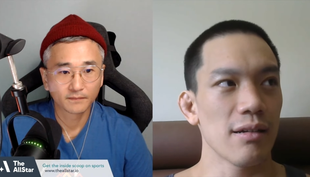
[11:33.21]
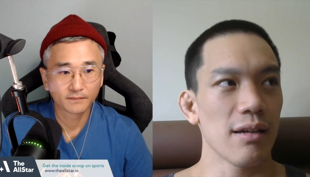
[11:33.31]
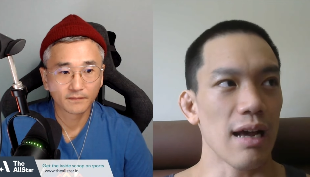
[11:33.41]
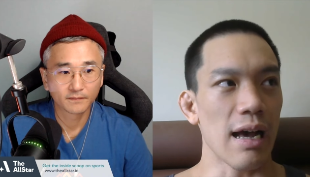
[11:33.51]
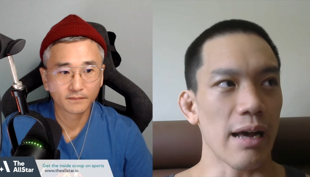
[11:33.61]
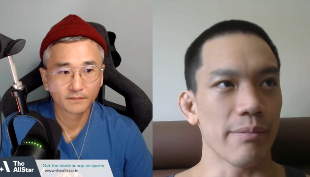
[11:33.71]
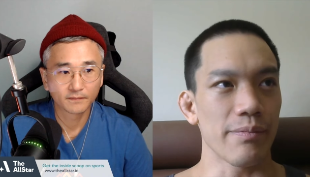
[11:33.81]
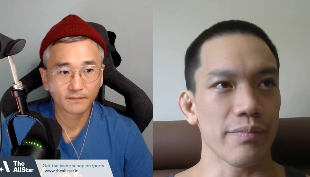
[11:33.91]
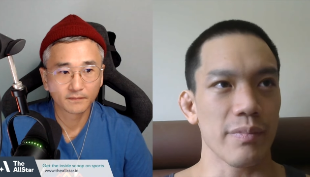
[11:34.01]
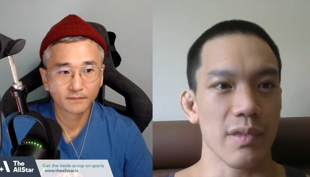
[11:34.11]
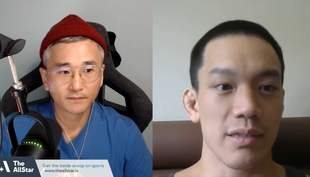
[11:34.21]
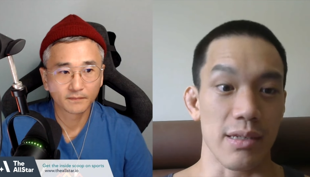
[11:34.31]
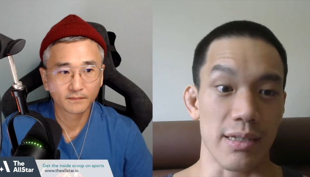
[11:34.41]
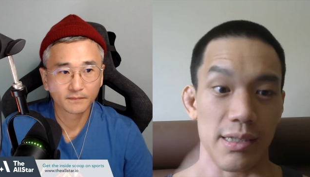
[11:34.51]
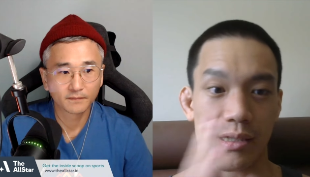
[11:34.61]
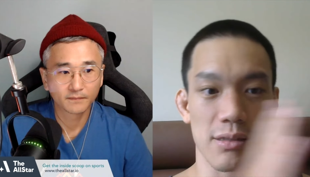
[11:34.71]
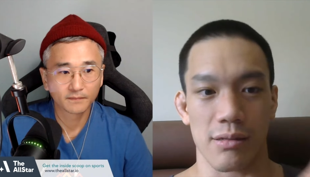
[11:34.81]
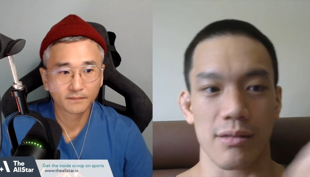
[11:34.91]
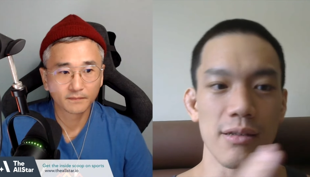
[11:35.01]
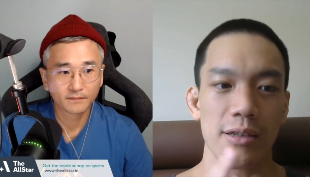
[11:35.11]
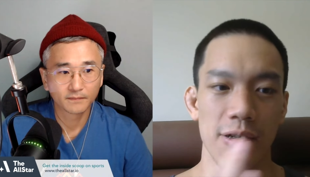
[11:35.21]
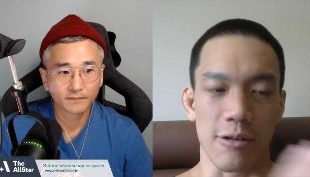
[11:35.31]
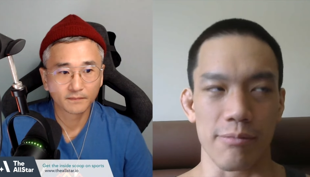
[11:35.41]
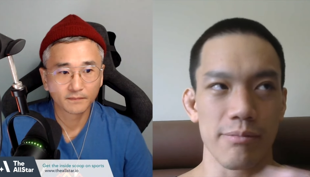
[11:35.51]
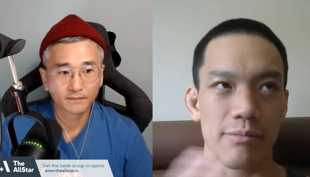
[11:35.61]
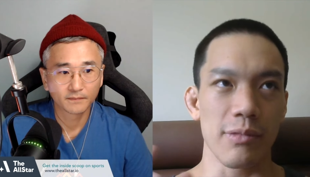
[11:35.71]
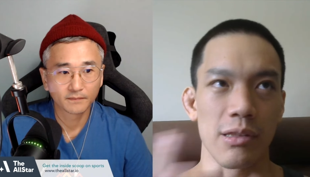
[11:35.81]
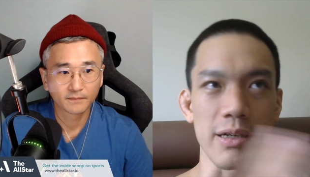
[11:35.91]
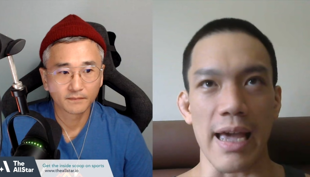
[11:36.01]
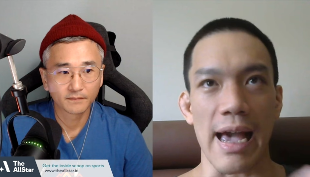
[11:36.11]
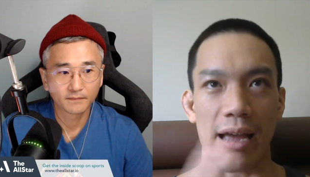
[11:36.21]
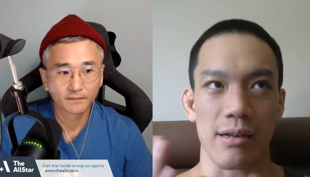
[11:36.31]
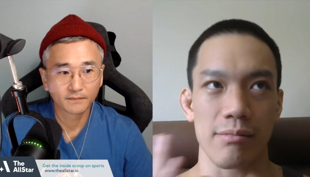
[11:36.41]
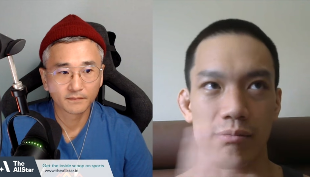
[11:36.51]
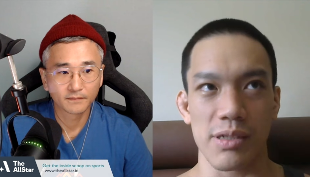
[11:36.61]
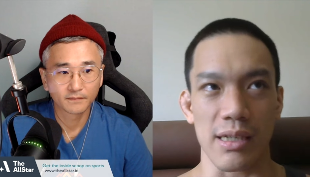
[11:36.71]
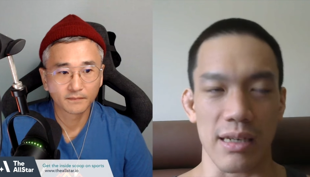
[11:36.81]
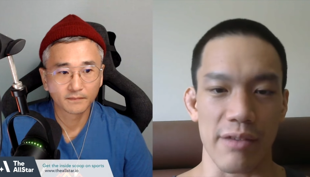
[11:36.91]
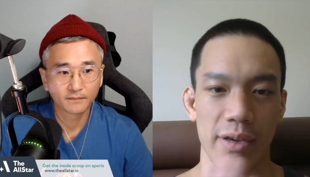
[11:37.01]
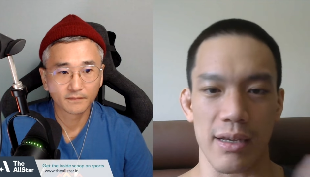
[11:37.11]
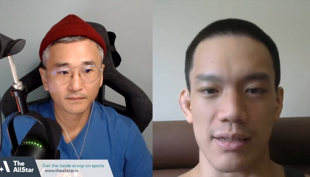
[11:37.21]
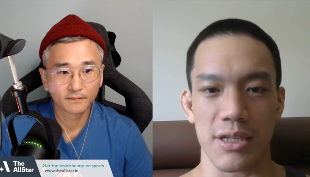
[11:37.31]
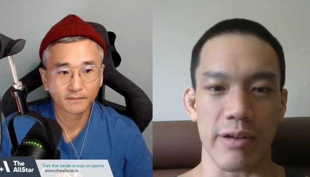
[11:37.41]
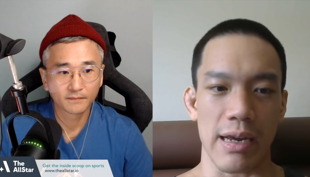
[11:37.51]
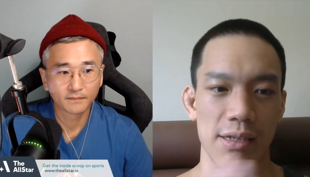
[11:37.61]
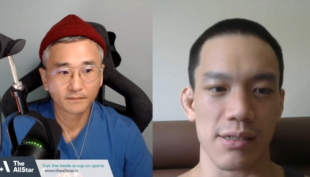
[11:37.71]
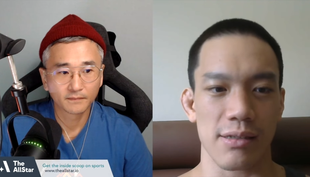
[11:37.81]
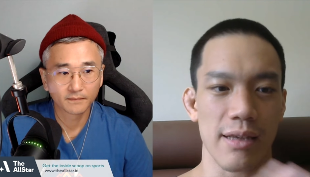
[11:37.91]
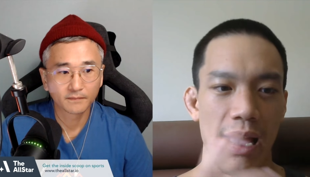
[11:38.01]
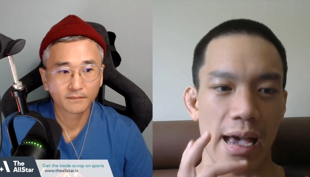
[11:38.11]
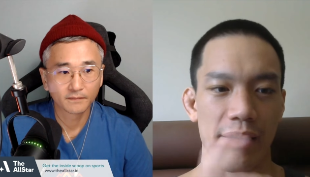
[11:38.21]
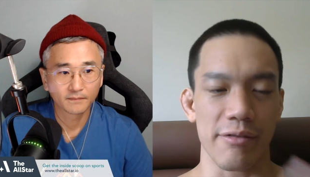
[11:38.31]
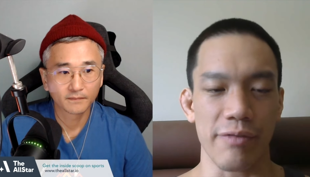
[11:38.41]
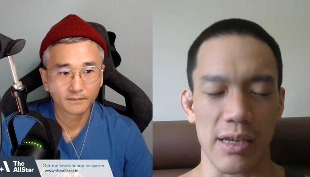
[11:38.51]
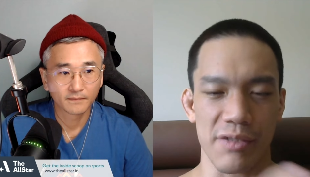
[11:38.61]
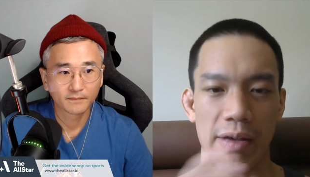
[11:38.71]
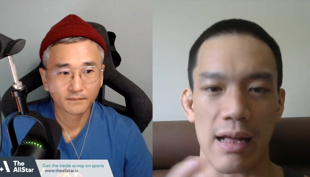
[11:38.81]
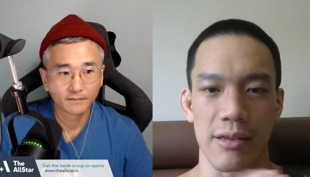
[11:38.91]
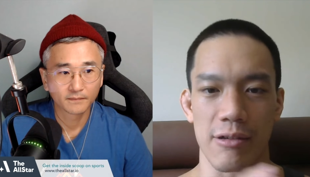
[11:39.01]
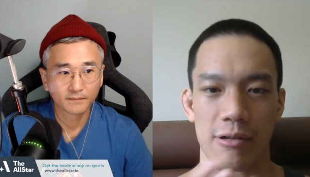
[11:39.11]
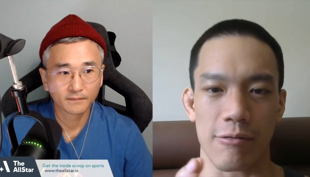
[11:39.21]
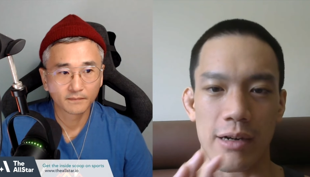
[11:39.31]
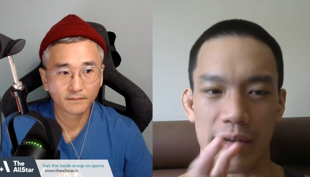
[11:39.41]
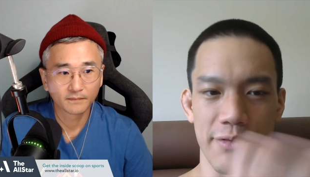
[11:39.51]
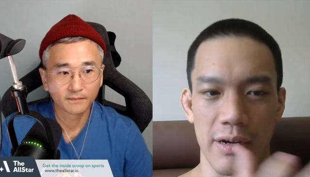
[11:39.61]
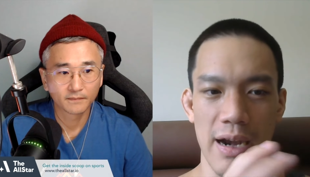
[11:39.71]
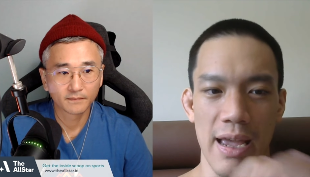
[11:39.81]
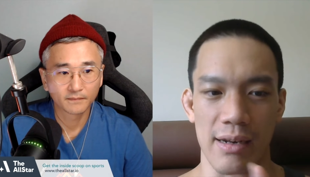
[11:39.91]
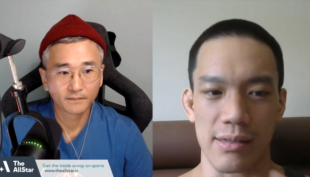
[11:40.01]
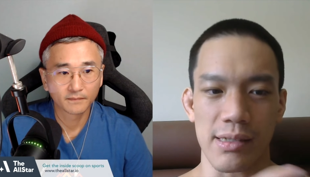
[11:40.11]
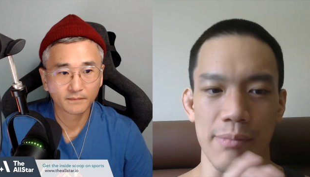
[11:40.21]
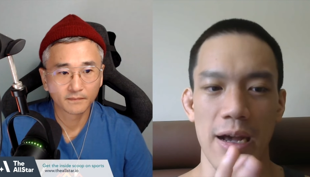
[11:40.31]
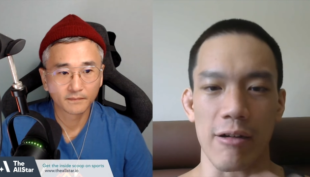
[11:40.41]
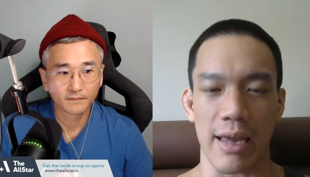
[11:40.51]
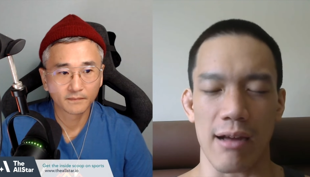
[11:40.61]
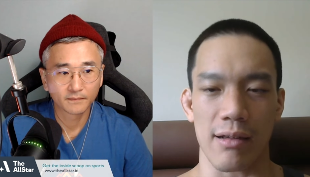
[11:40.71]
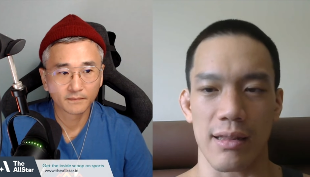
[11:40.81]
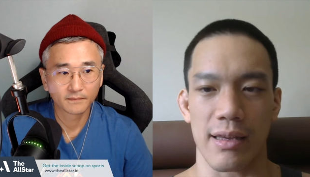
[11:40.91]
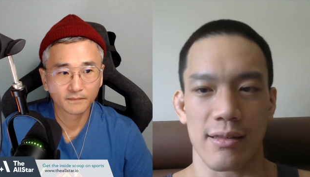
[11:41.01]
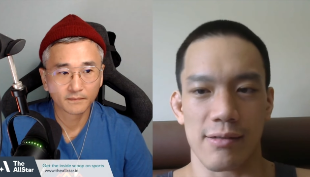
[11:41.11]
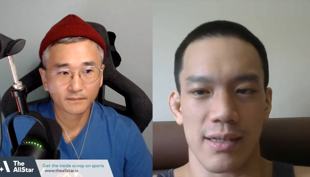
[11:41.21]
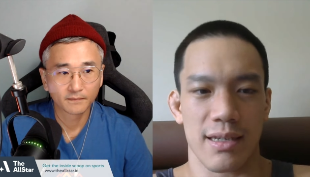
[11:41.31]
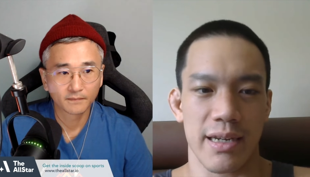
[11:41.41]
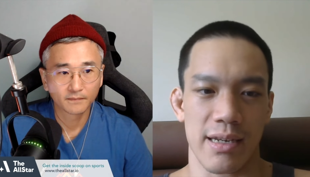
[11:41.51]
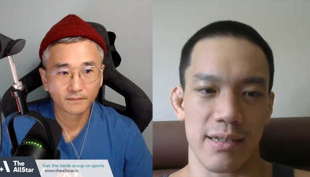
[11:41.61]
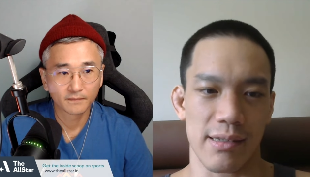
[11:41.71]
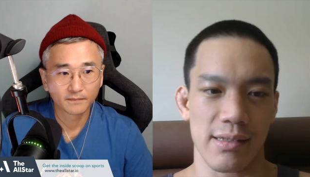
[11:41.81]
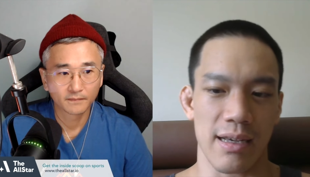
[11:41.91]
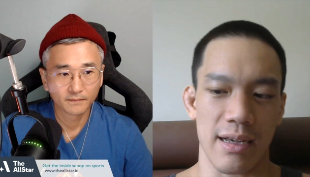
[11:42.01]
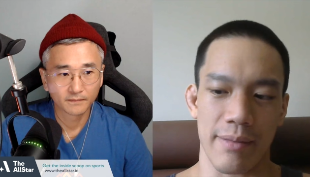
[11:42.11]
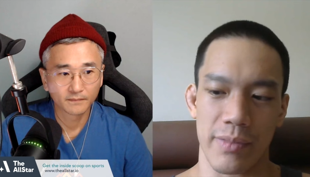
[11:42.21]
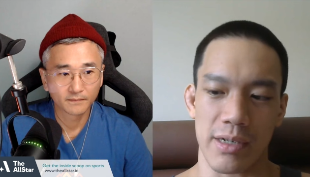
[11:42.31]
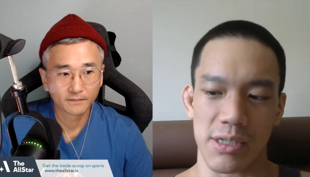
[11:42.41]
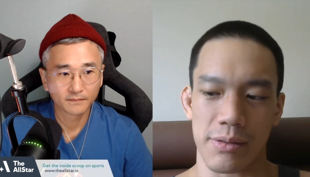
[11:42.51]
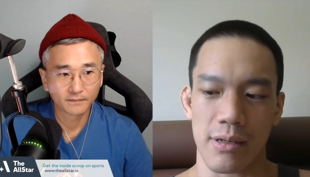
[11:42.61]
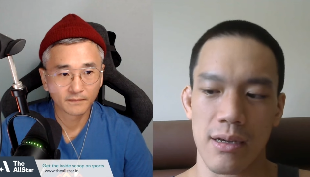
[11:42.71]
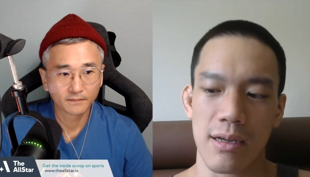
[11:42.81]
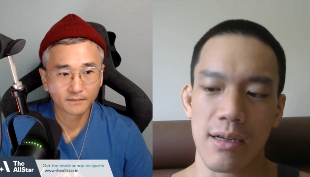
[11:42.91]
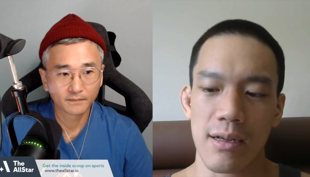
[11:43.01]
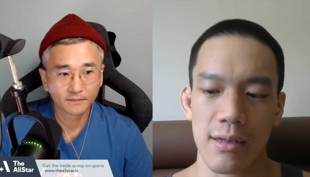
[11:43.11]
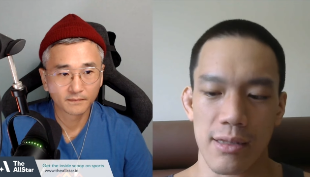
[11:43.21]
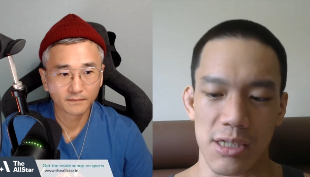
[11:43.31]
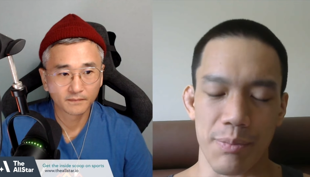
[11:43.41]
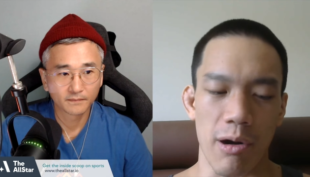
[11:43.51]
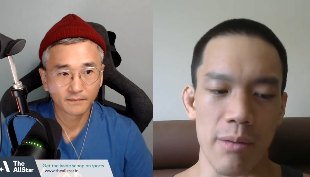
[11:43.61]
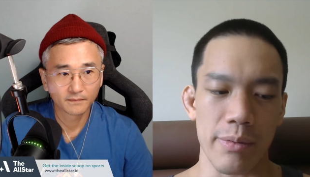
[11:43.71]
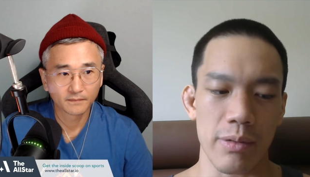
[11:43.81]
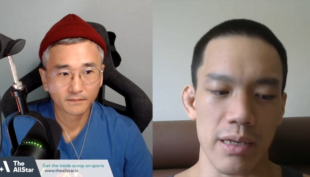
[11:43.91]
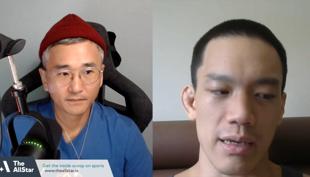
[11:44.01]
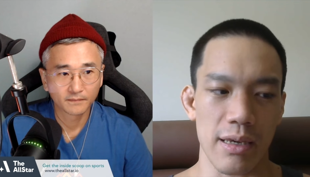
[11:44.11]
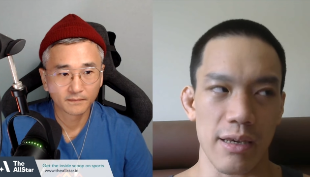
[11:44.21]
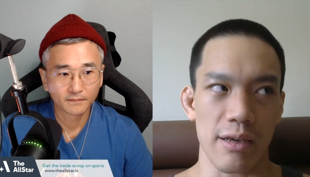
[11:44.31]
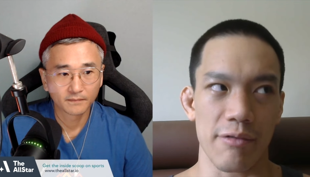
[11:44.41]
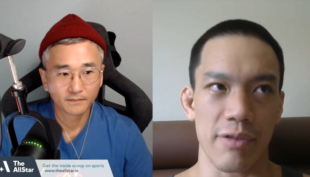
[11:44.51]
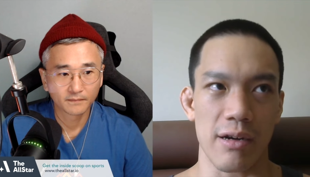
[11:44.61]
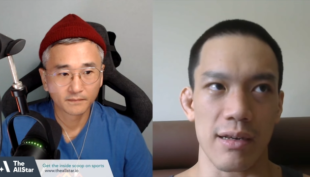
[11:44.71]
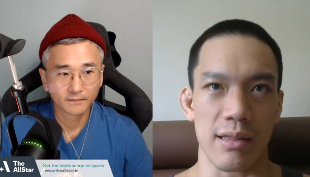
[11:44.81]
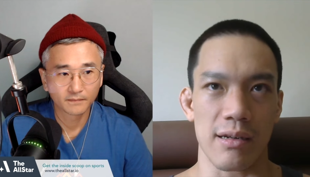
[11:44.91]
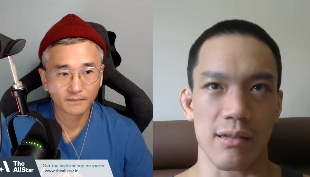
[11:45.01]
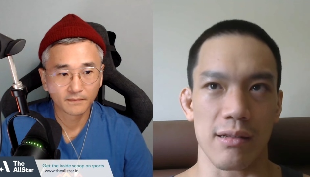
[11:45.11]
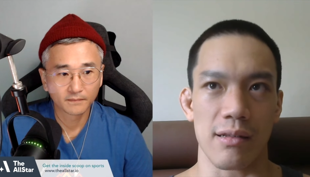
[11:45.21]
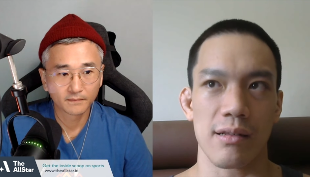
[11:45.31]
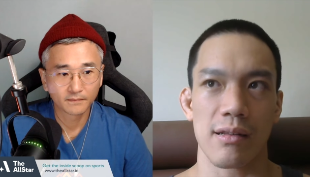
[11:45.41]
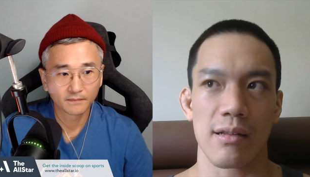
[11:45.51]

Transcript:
Speaker 1: um, to just you know look at significant strikes at face value or whatever and somehow calculate those exchanges um, there's there's probably very little